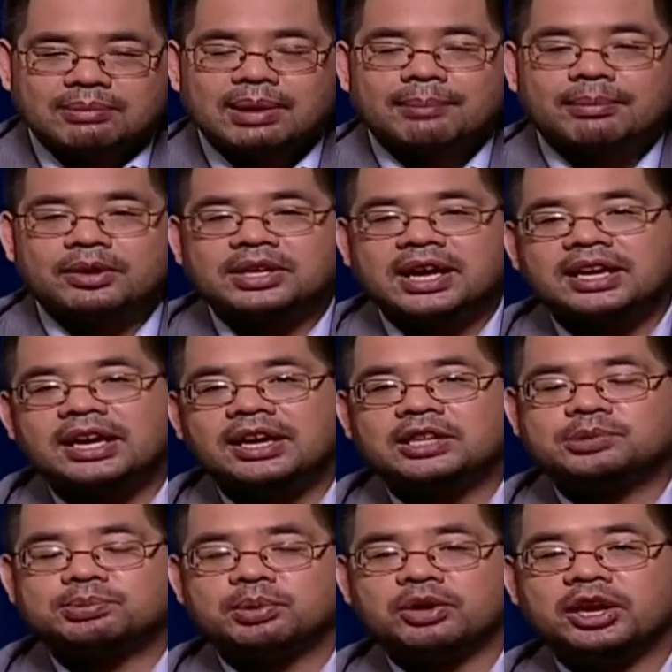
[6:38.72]
I remember
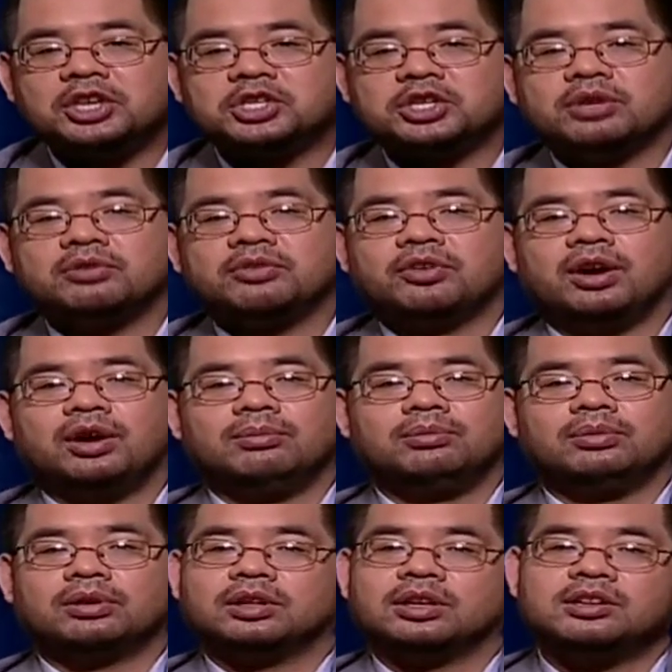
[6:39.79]
taking inspiration
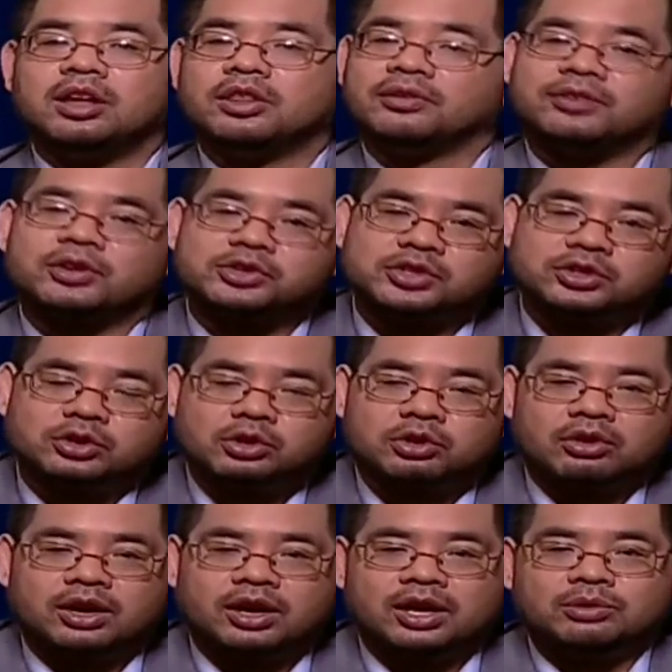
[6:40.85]
from another verse in
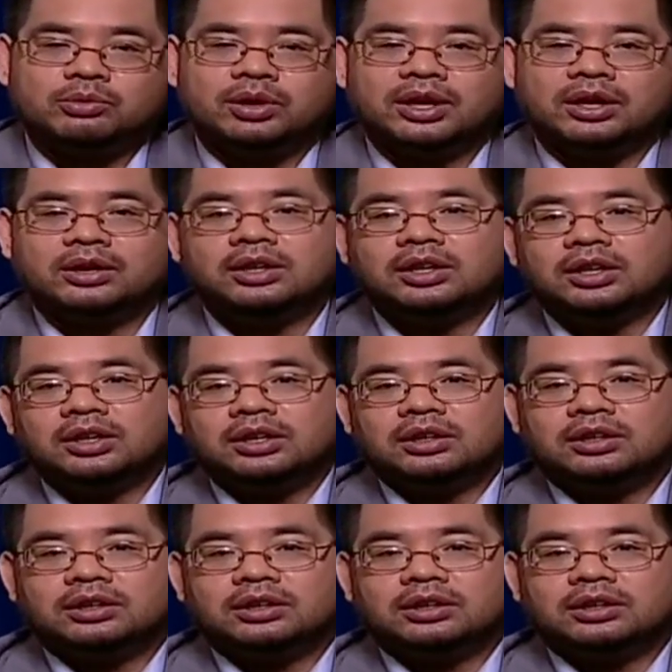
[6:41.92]
the Quran where